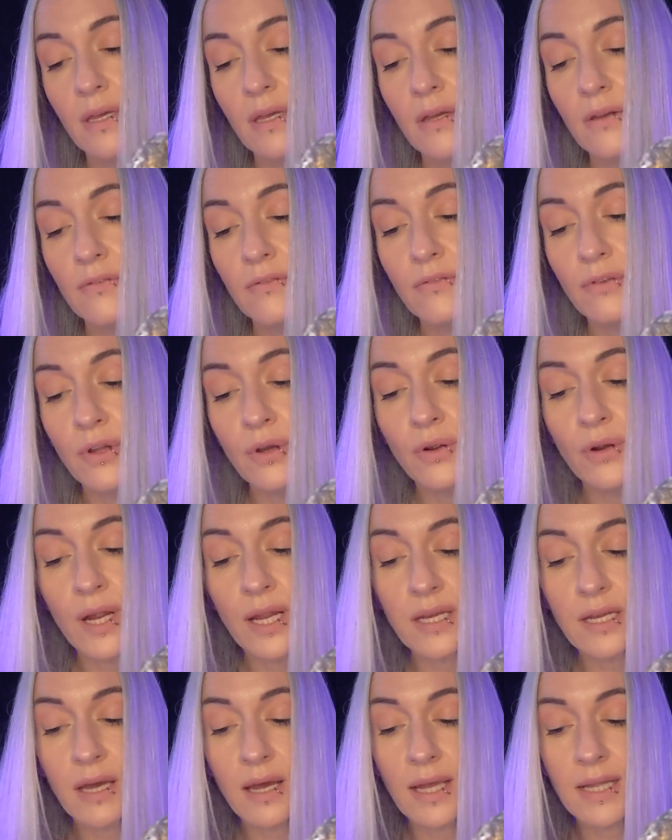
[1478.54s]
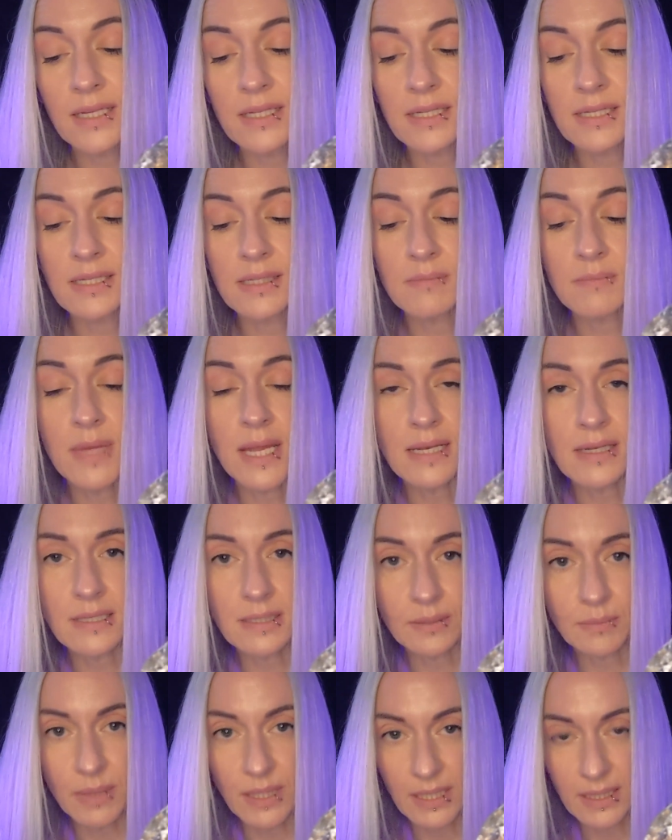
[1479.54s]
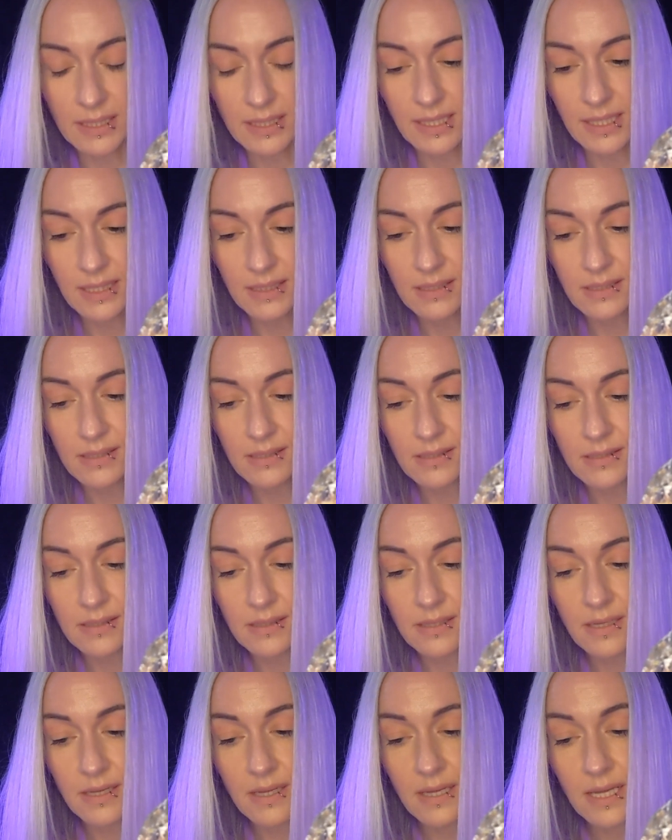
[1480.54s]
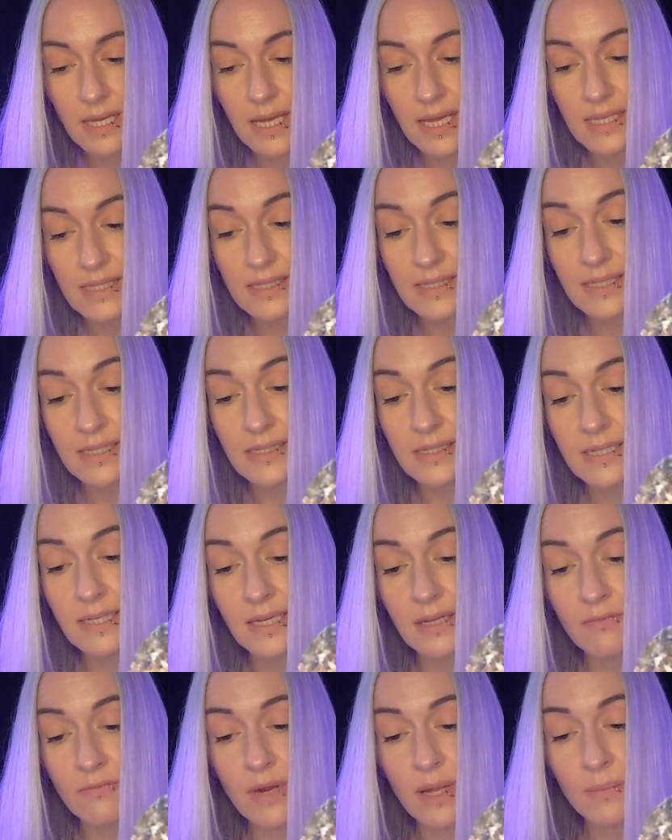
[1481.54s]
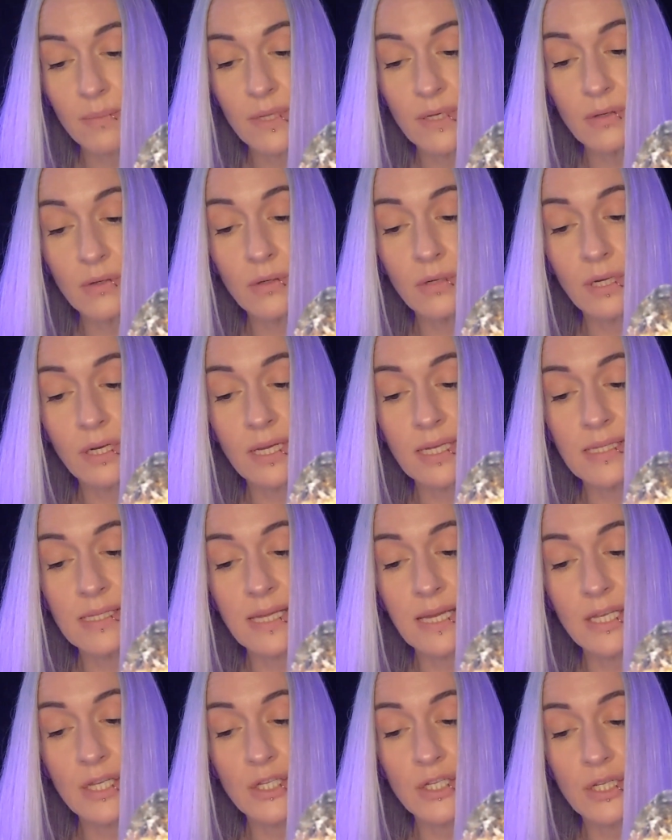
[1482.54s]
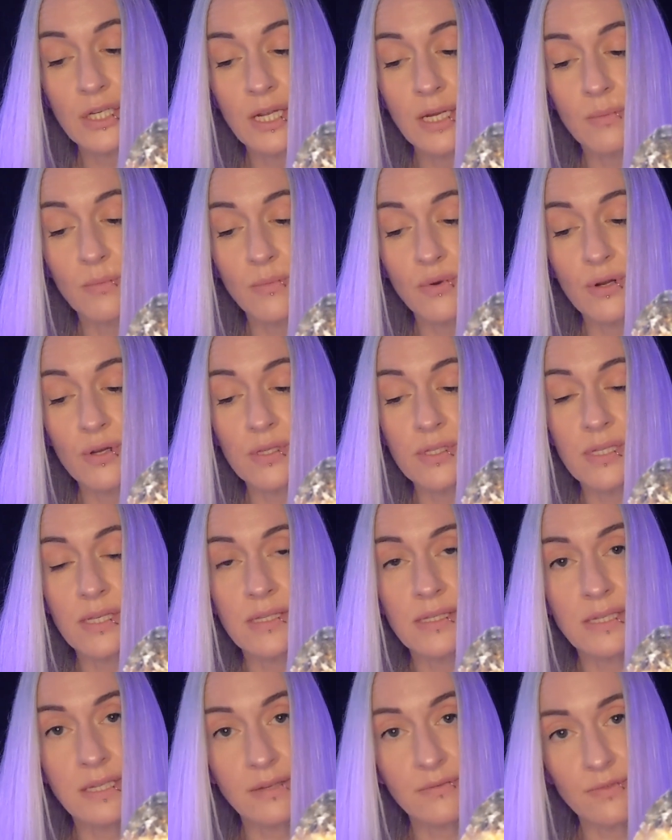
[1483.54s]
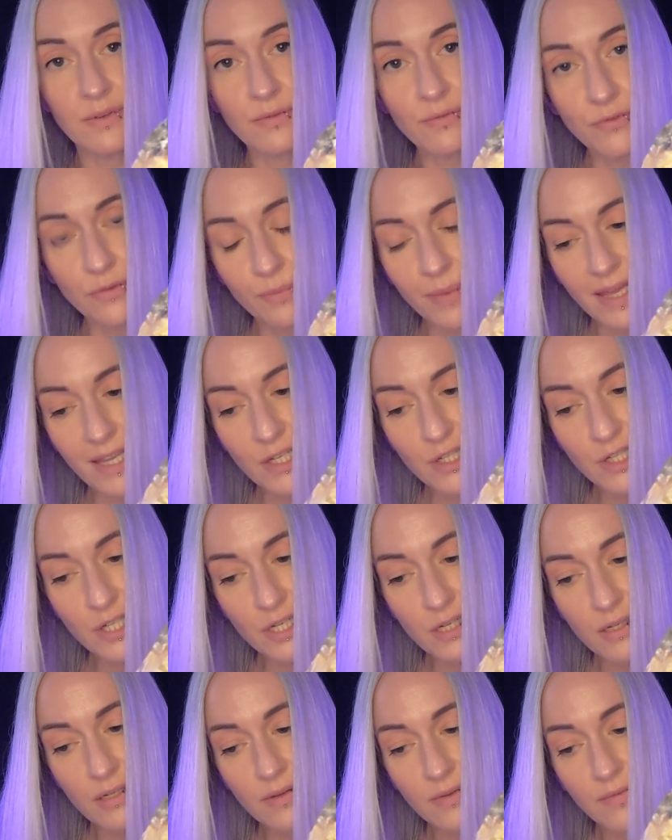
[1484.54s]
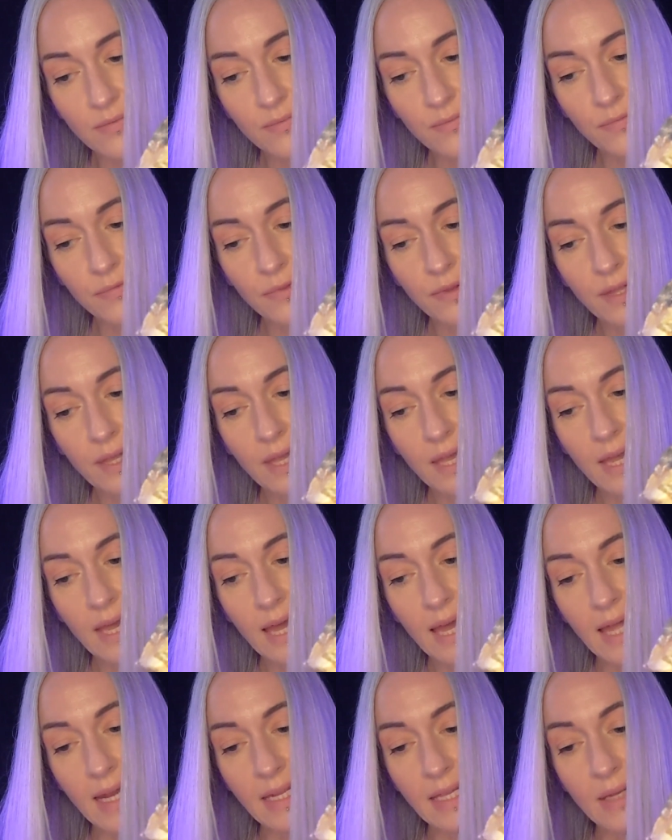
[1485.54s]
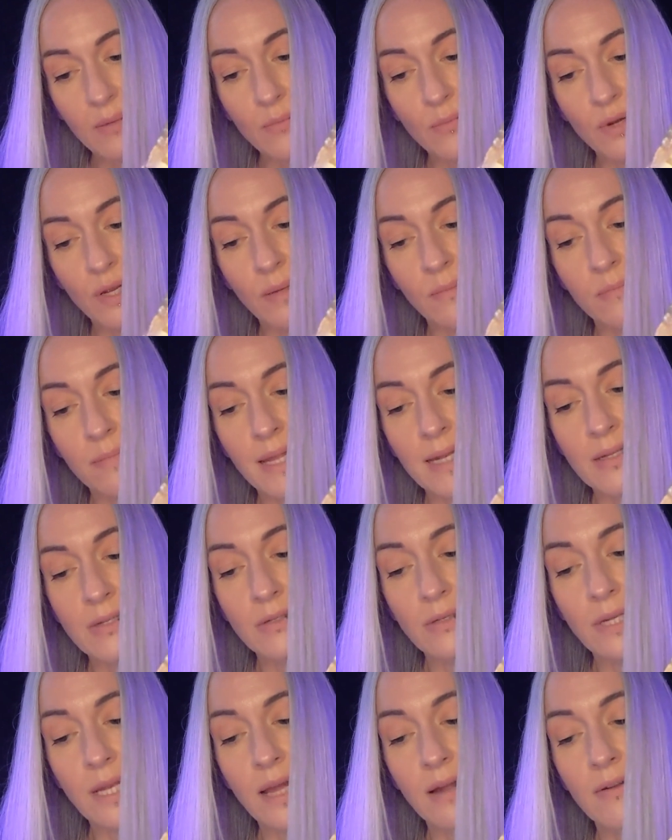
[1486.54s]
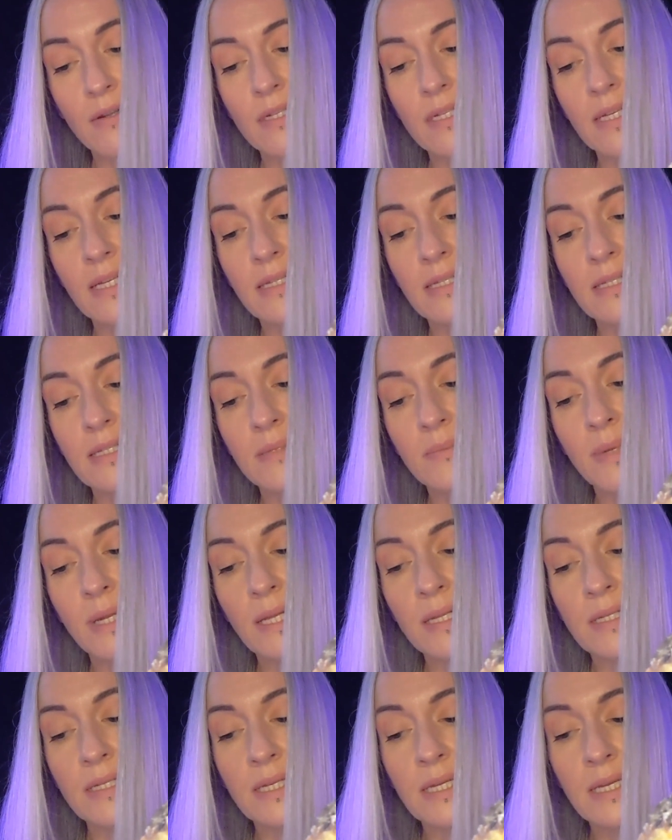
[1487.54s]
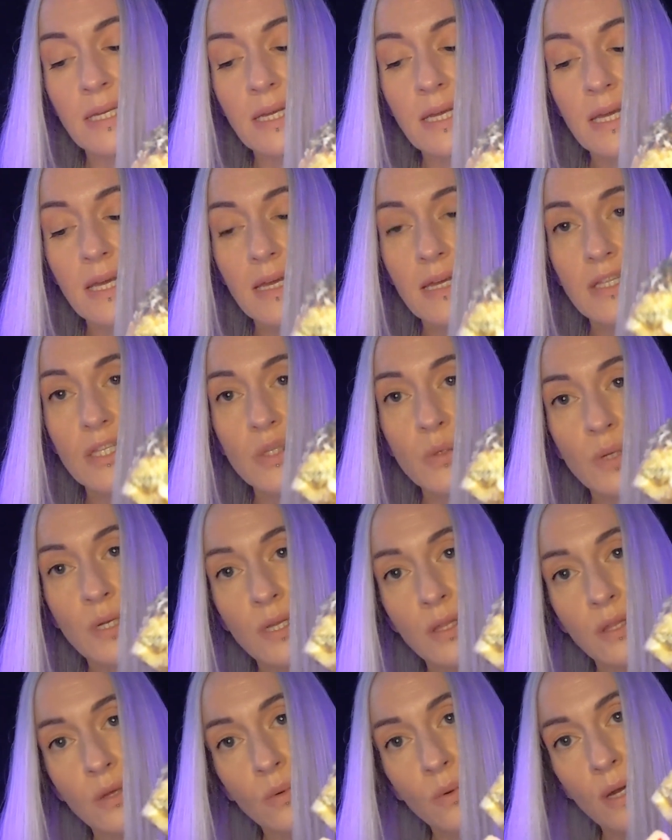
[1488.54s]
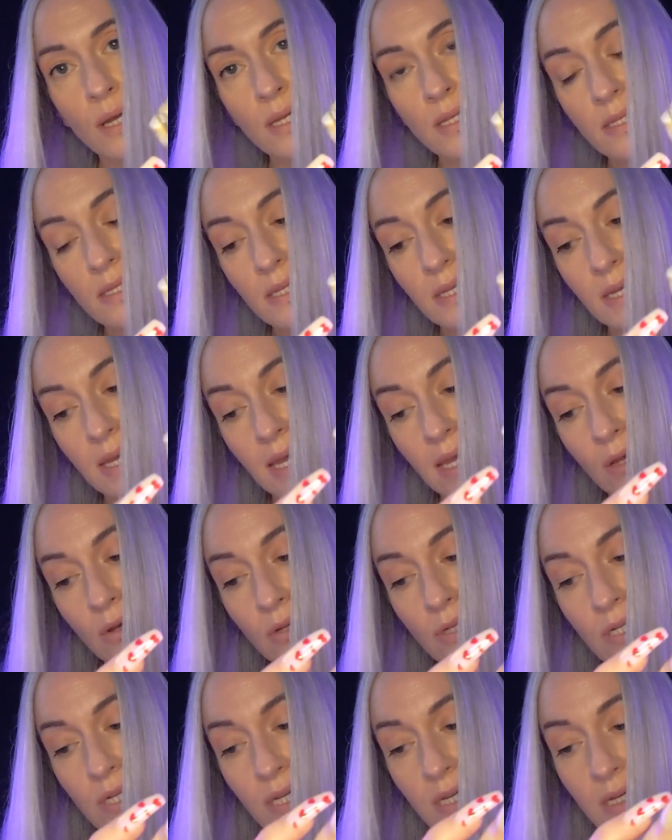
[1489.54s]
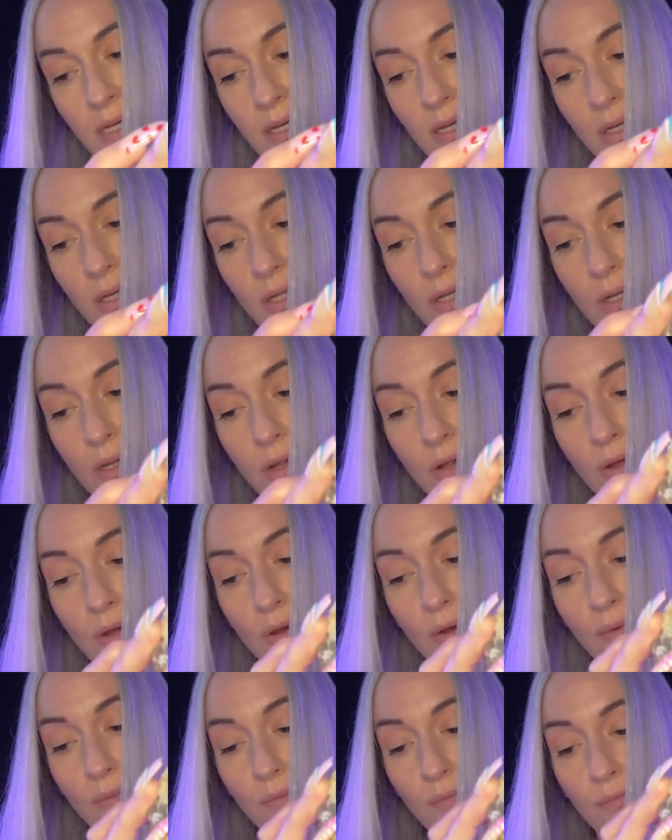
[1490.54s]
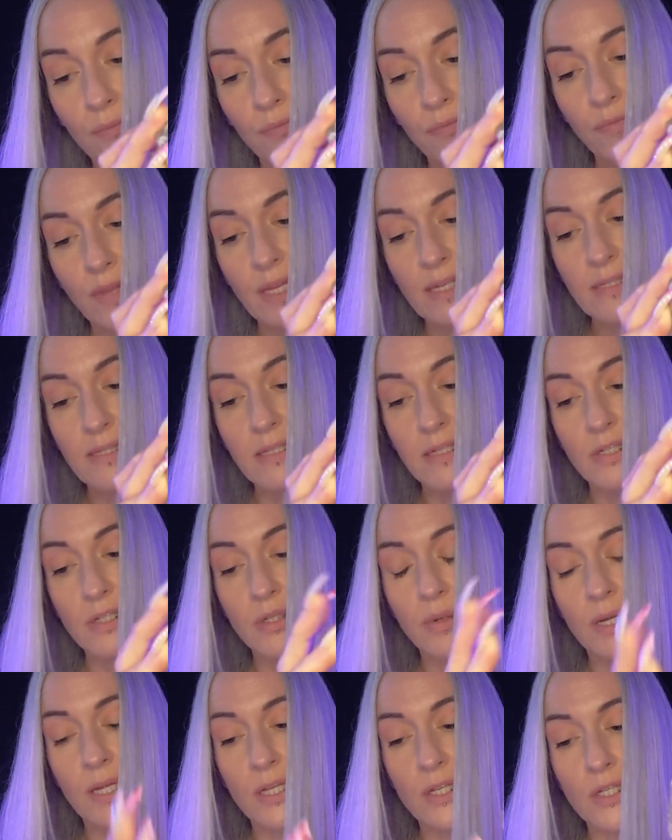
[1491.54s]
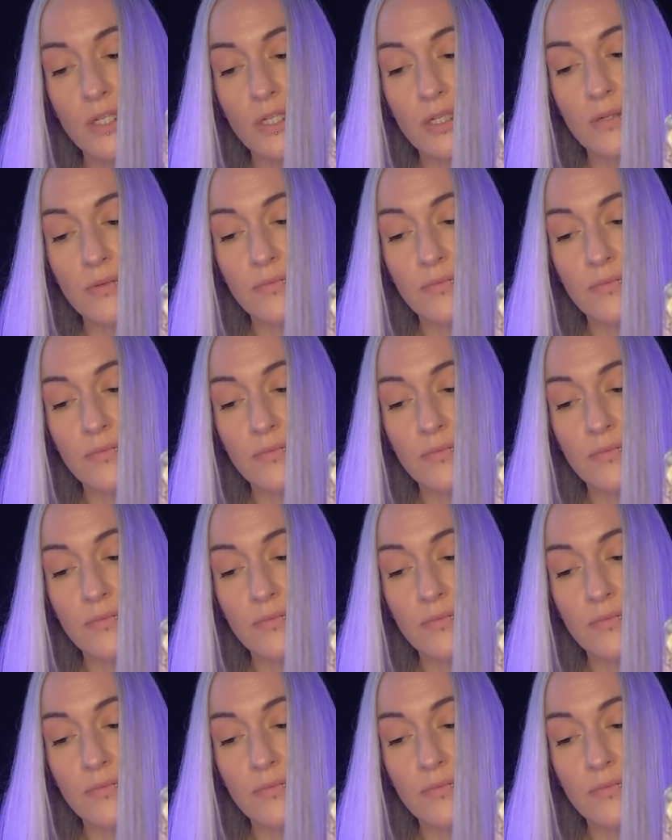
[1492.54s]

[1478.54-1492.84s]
Fluorite heightens mental abilities, assisting in rapid organisation and processing of information, and can bring mental clarity and stability to an otherwise chaotic situation.